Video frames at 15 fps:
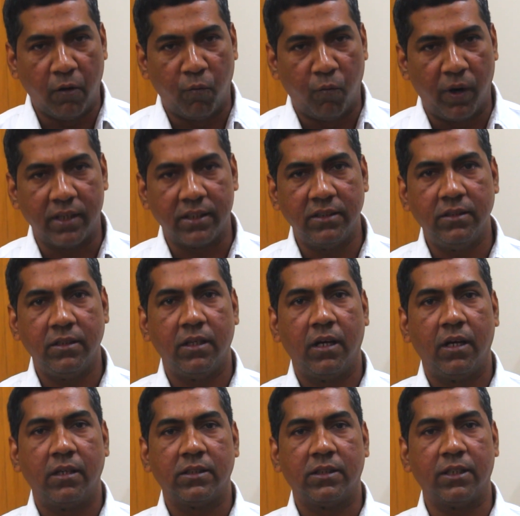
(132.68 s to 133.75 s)
One,
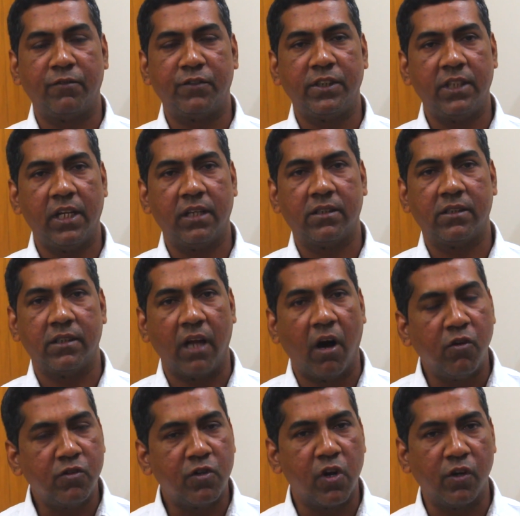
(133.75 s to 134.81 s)
subordinate
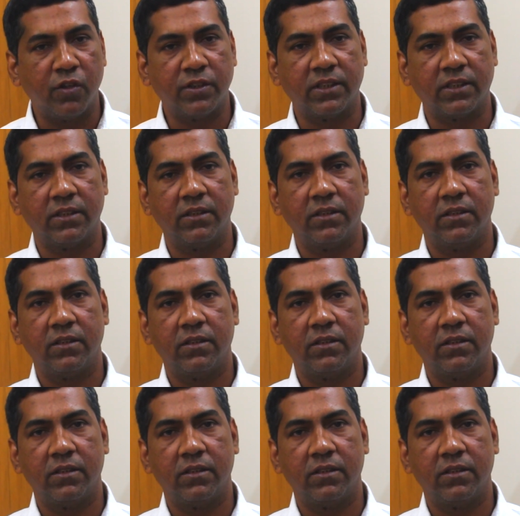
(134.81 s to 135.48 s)
noun clause.